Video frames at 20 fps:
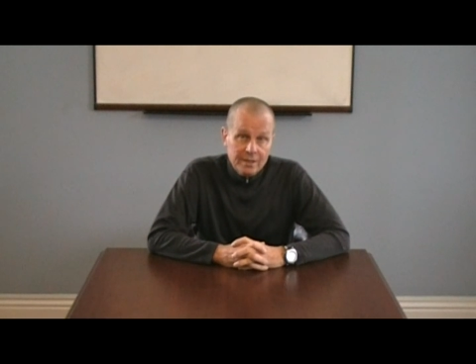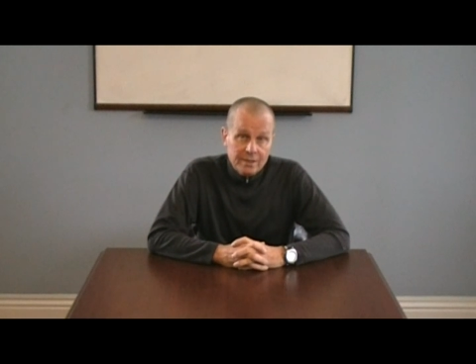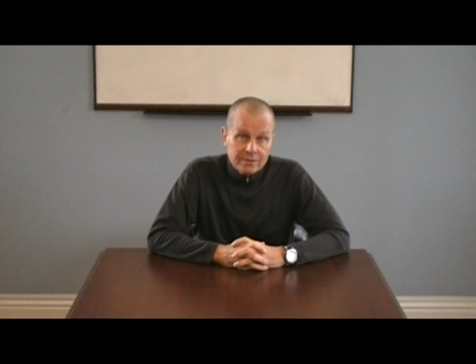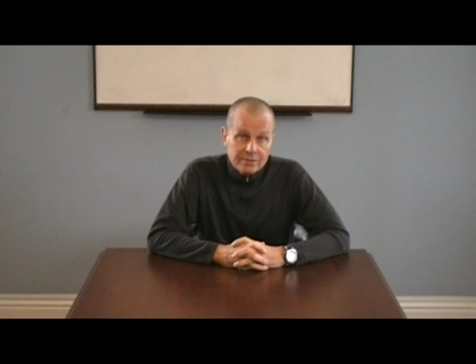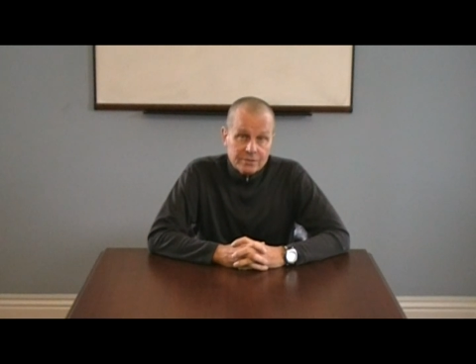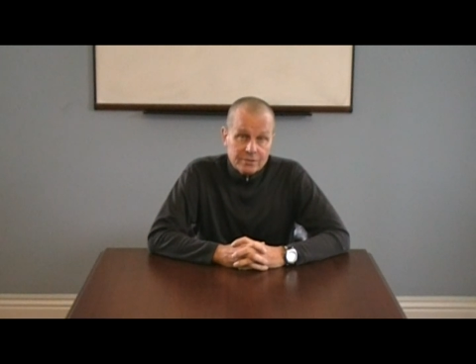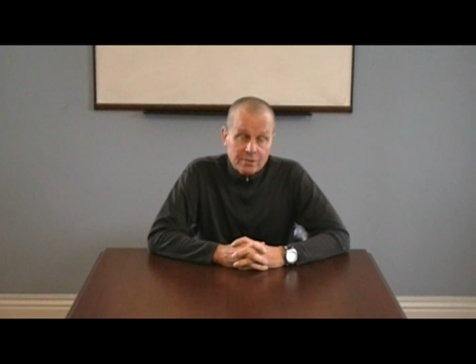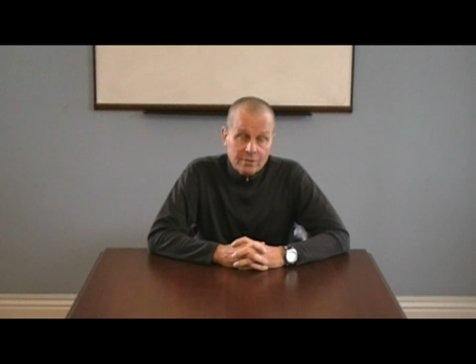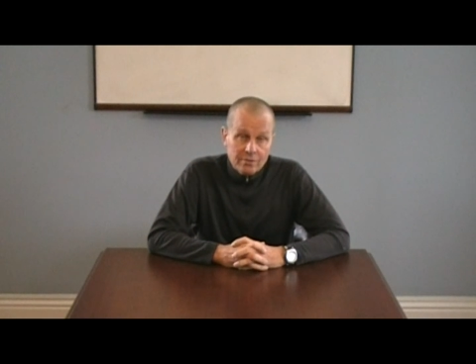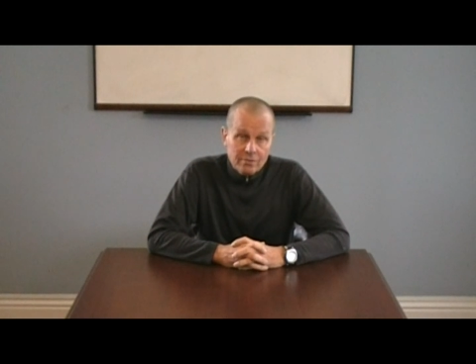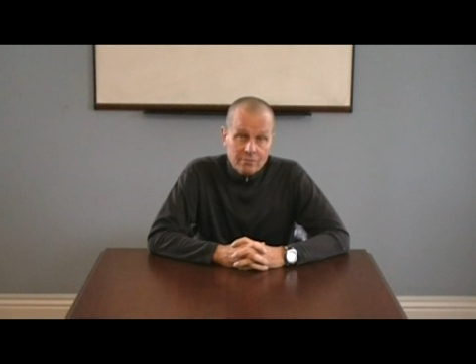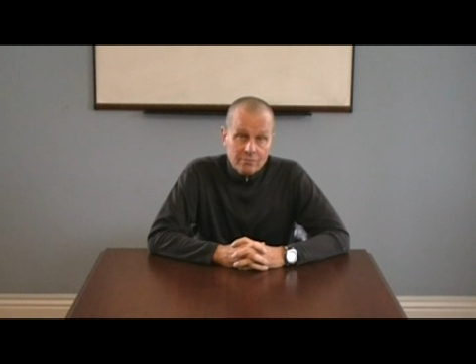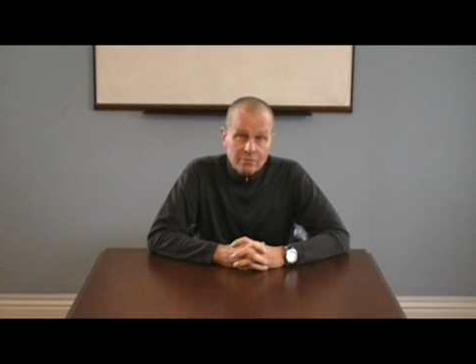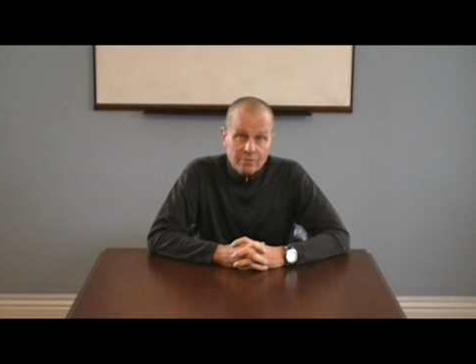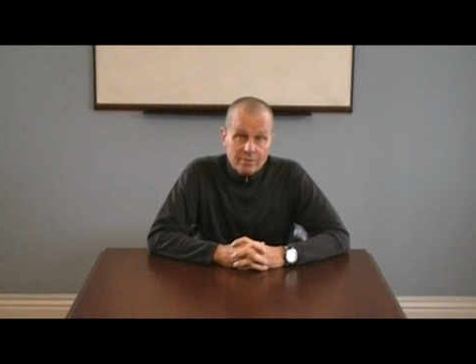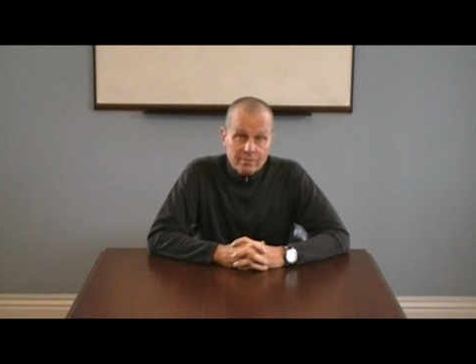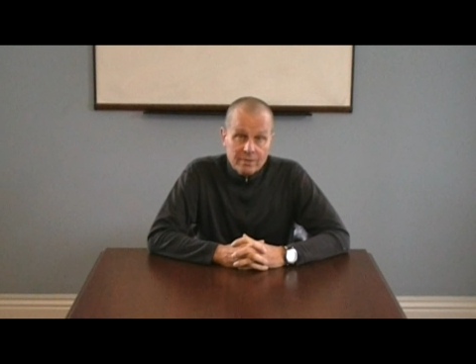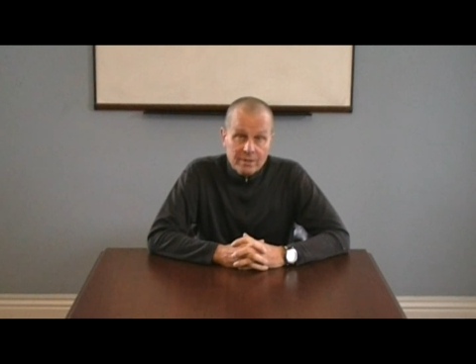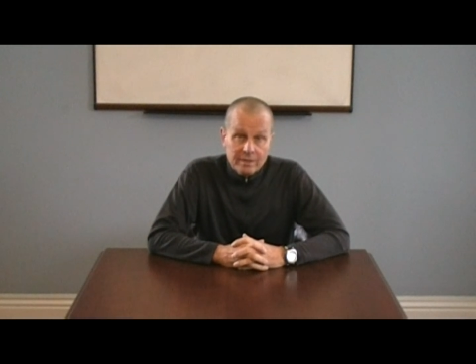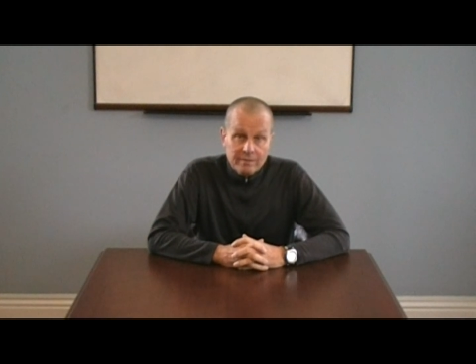So
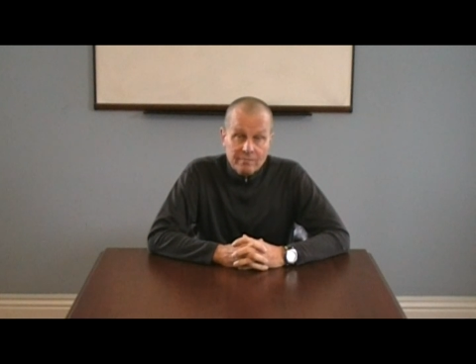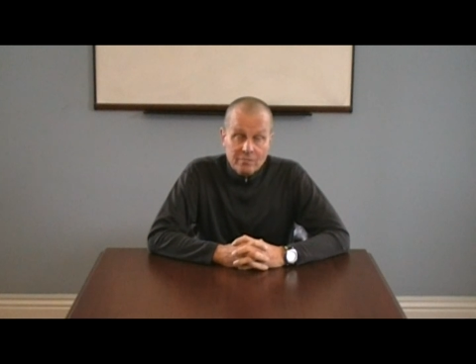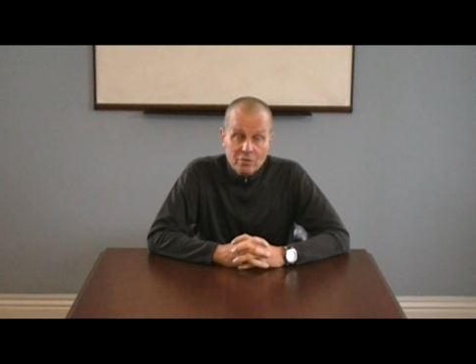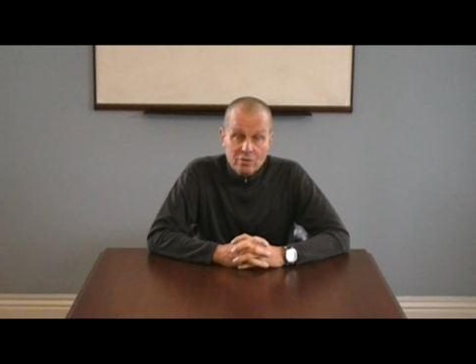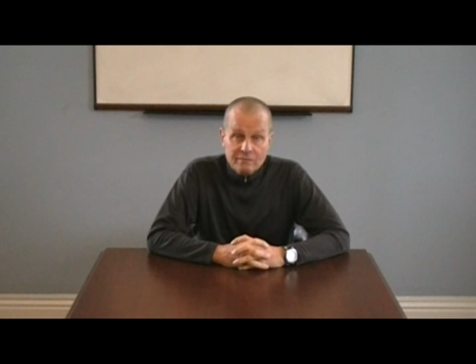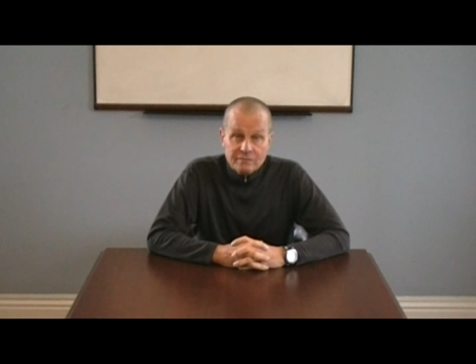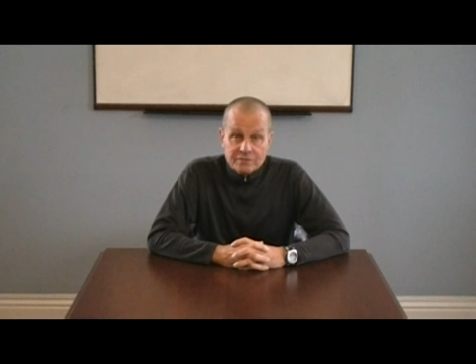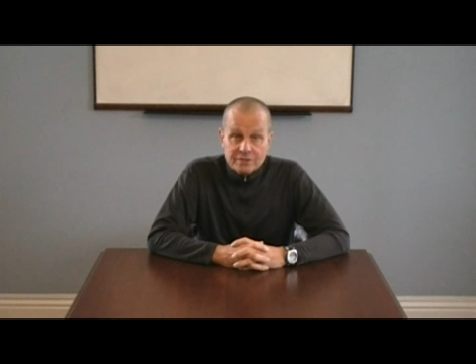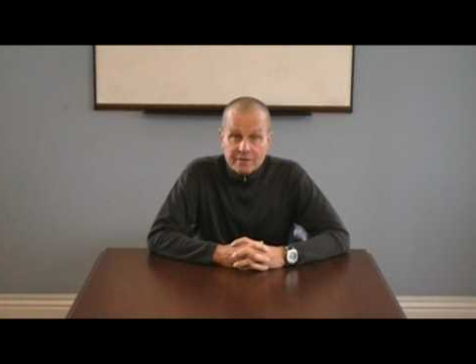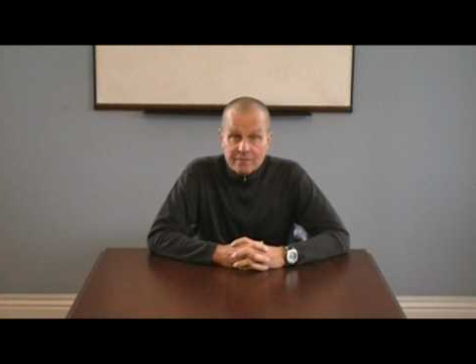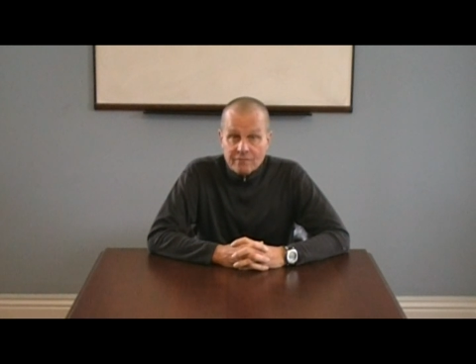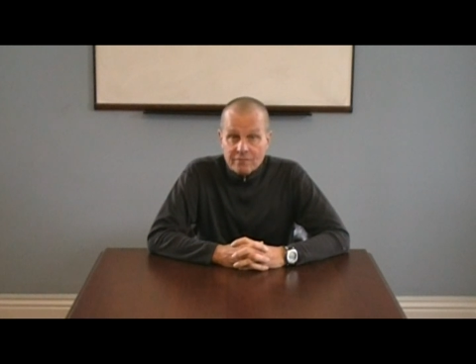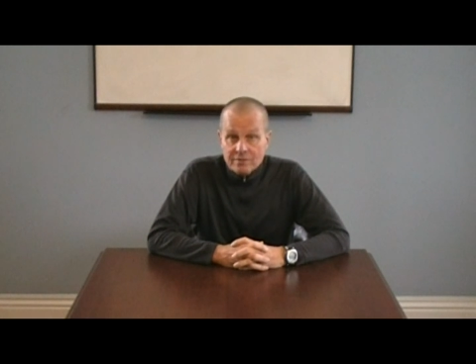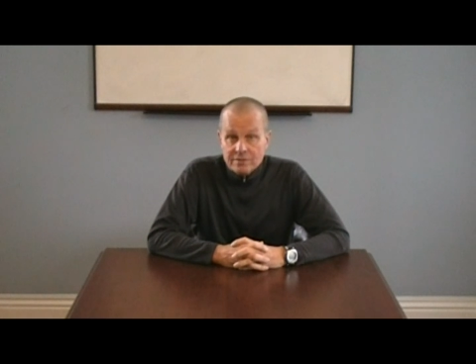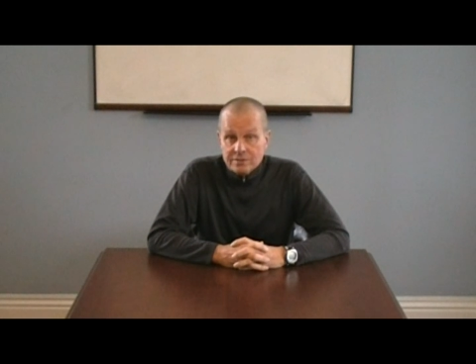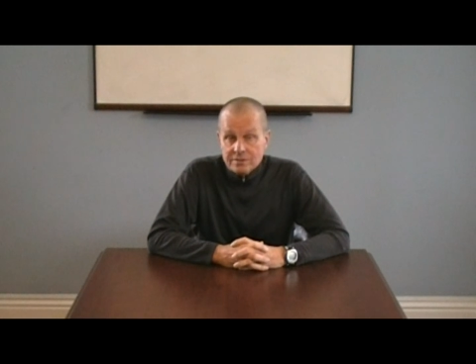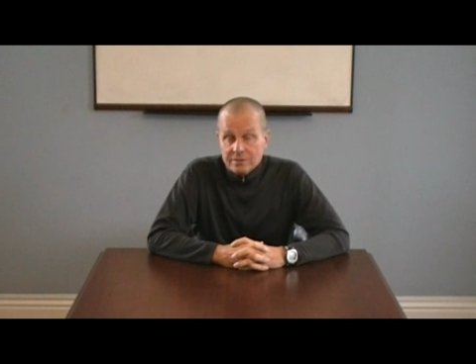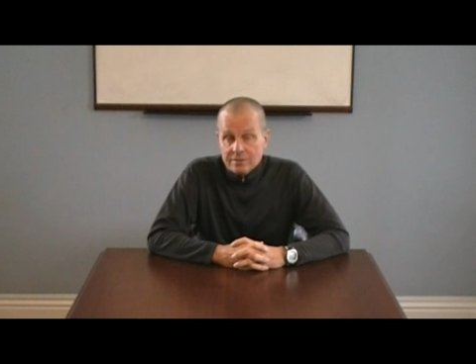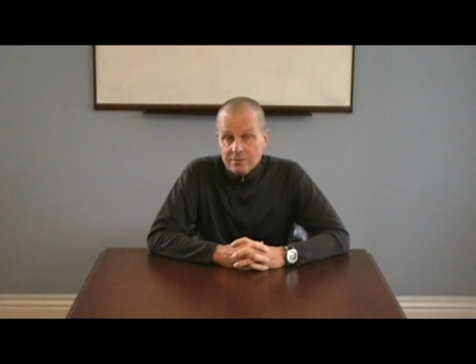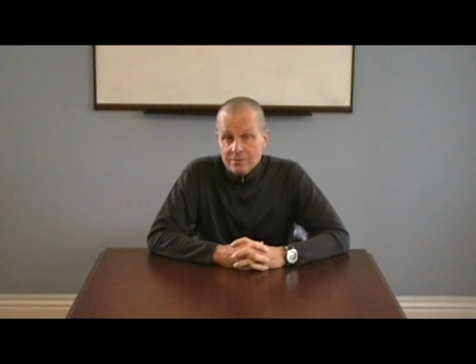it moves different,